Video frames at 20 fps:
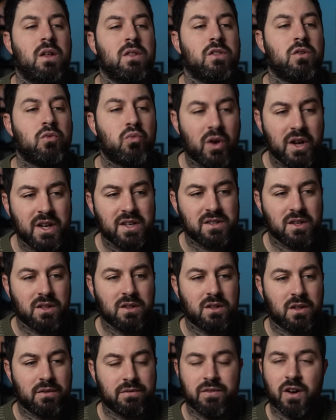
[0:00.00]
The
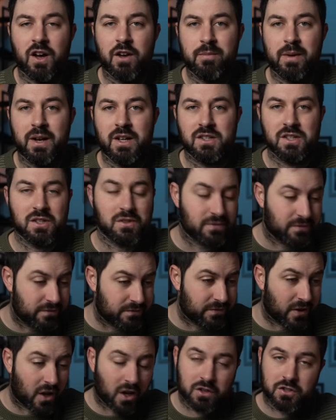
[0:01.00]
reason that five minutes is
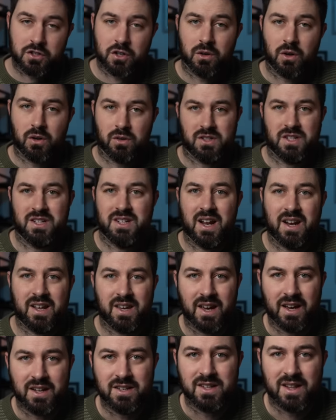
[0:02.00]
far too long to
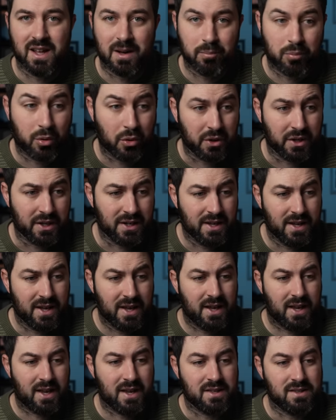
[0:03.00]
dedicate to that point
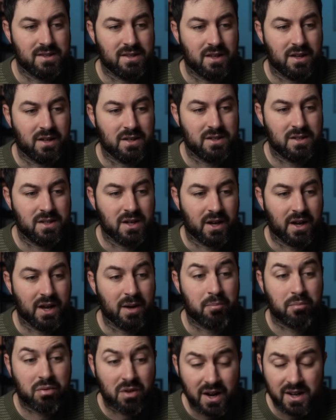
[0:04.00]
is that uh,
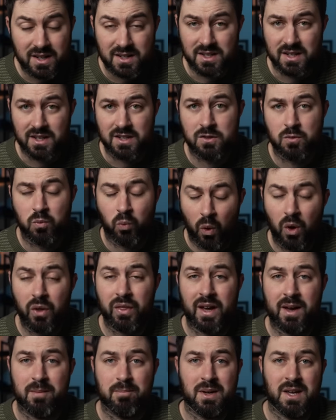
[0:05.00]
in practice, what
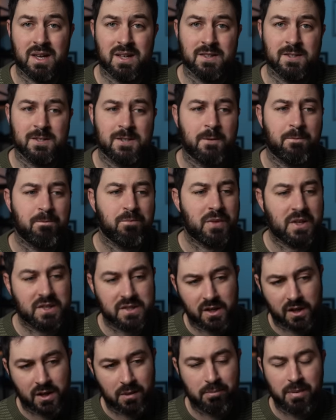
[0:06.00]
that means is
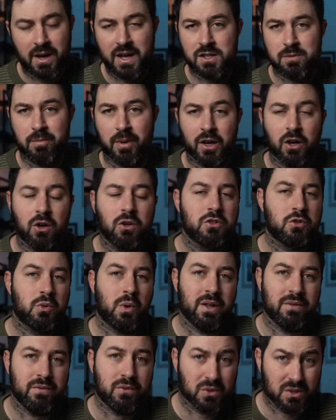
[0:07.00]
that compared to my old
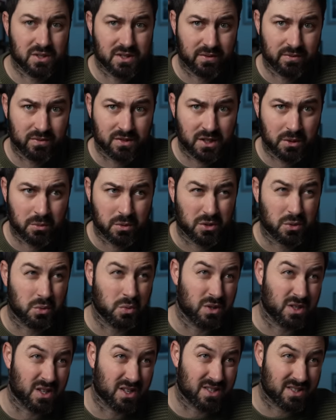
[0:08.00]
twenty-four to seventy, which
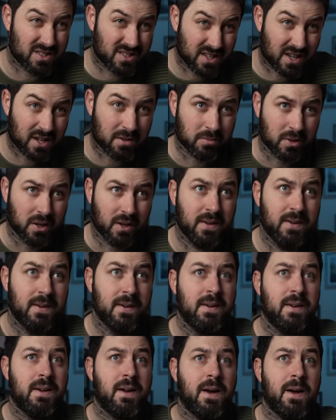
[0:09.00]
was a Sigma,
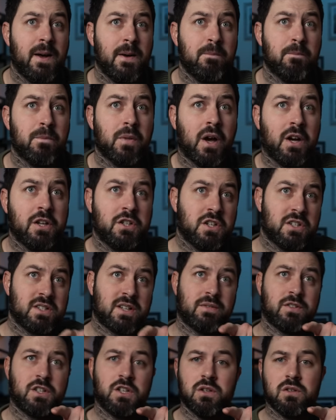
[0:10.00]
um, I just
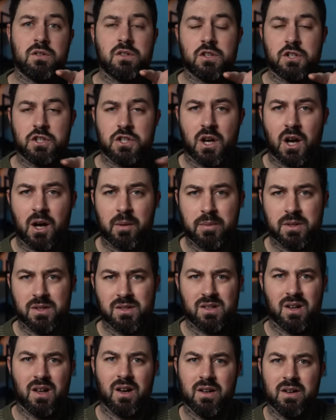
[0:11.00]
have to use the sharpen
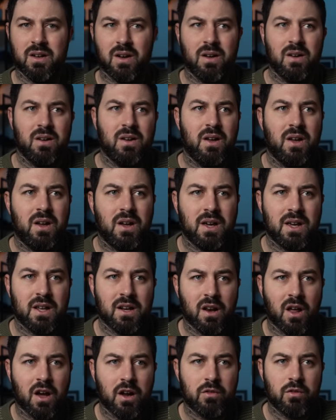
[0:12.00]
slider in
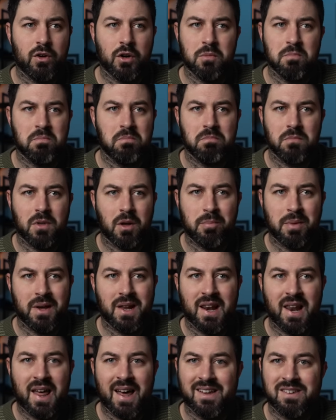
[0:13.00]
Lightroom a bit
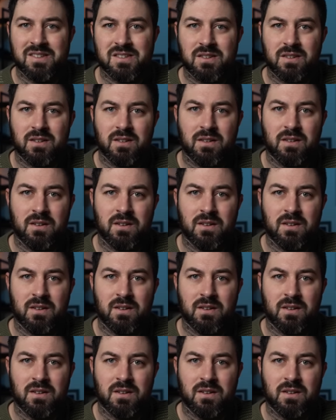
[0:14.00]
less.